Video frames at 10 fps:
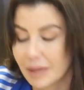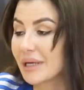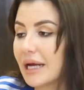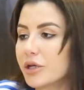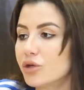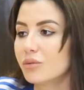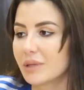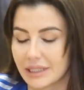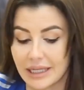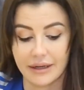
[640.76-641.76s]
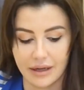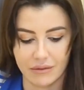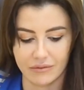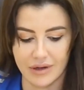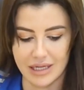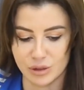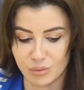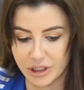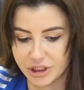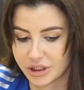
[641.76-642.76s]
I mean, a human can love as
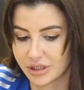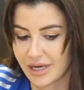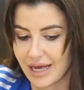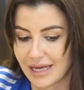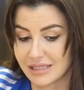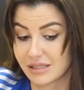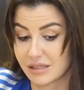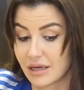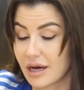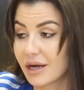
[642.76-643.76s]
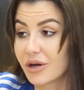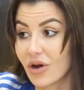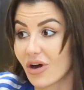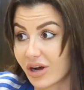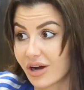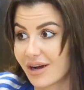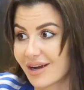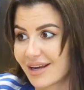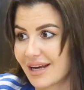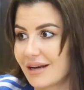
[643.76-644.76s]
much as a dog
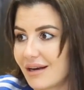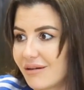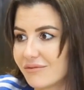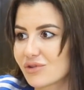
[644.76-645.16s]
can love.